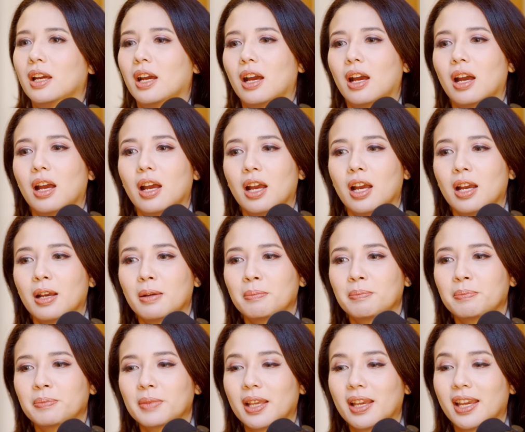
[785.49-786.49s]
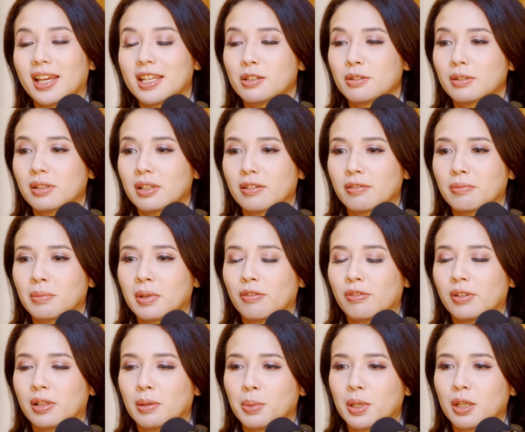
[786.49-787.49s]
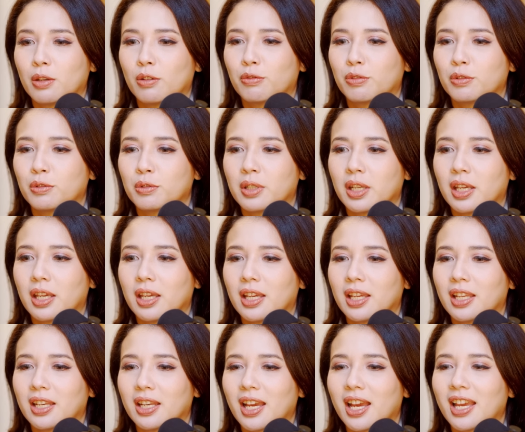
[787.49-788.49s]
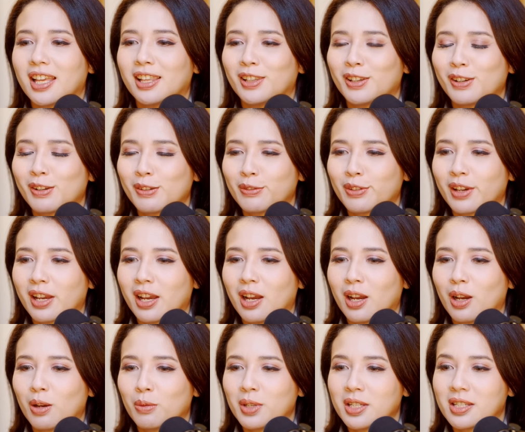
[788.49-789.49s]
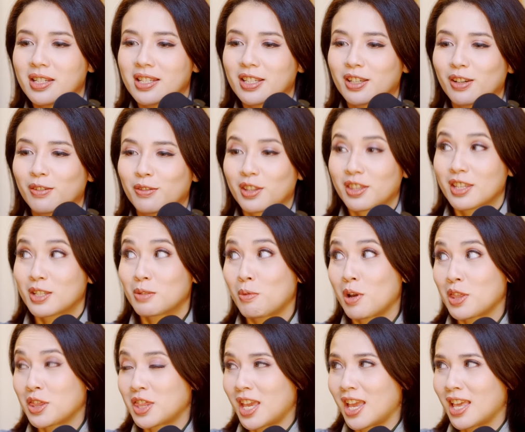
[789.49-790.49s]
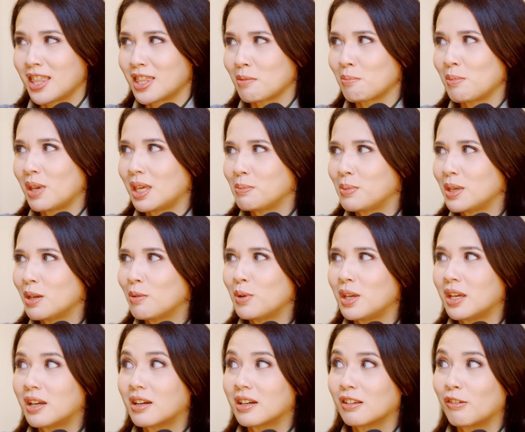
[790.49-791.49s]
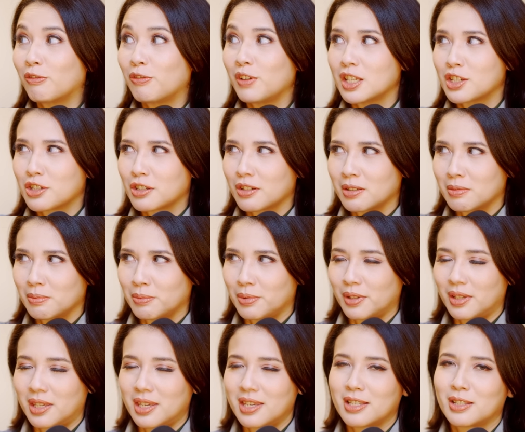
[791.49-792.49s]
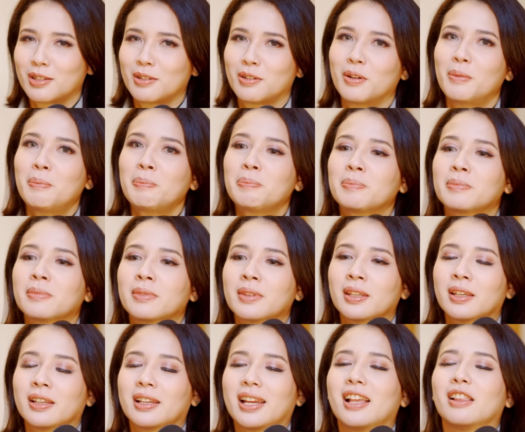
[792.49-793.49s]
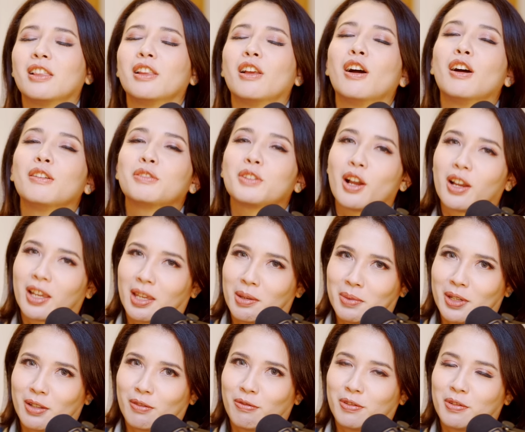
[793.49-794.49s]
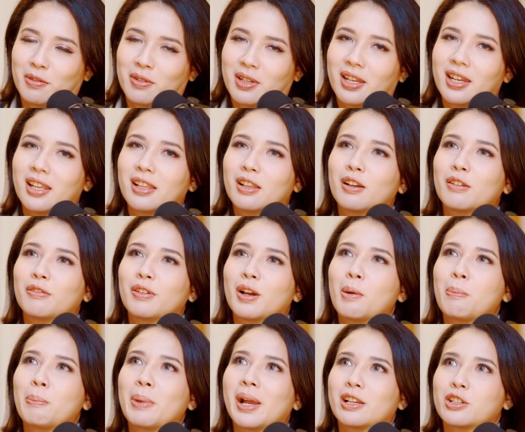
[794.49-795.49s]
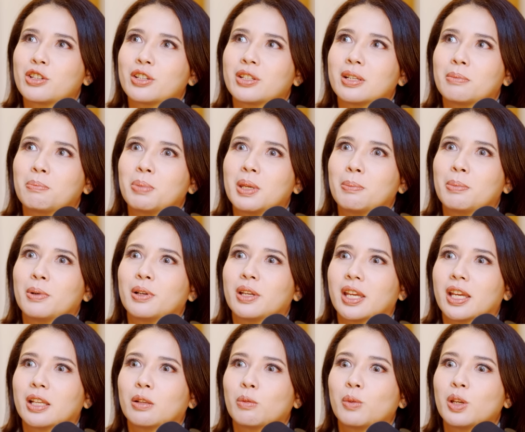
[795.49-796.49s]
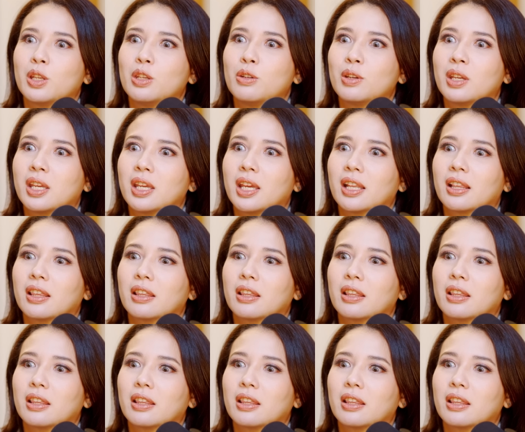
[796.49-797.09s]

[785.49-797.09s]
I do love my Filipino food, and I love how we discovered this one thing that maybe we could feature in Booky. So I love talking about food, and I love how passionate people get when you get